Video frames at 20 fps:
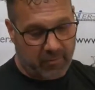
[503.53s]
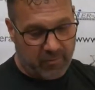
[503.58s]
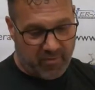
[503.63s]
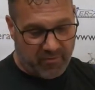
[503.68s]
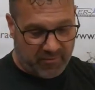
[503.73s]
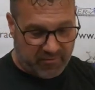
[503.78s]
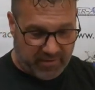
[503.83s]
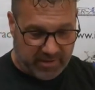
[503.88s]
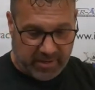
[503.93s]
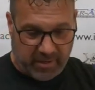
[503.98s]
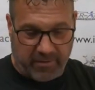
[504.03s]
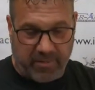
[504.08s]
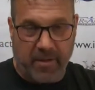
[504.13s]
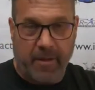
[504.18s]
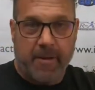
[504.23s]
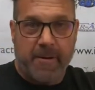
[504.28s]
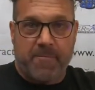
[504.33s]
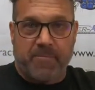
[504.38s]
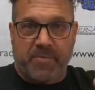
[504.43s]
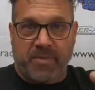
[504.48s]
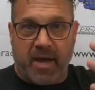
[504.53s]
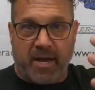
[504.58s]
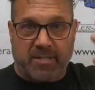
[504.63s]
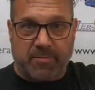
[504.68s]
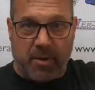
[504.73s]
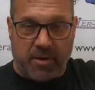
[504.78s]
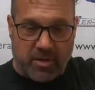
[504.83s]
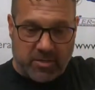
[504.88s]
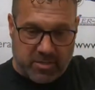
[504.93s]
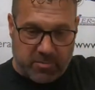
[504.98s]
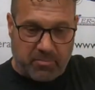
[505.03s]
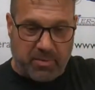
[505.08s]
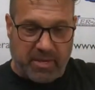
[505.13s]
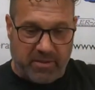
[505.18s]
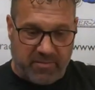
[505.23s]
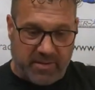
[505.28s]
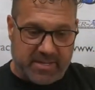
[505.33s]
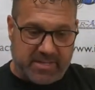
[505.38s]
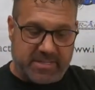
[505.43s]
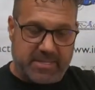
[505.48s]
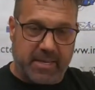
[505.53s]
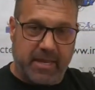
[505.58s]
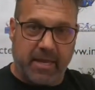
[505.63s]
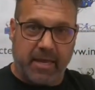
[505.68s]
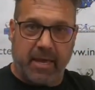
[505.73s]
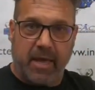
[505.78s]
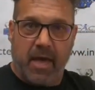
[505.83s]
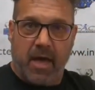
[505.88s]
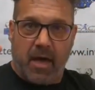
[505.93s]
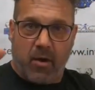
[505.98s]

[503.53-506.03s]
We have a video that talks about using PVC,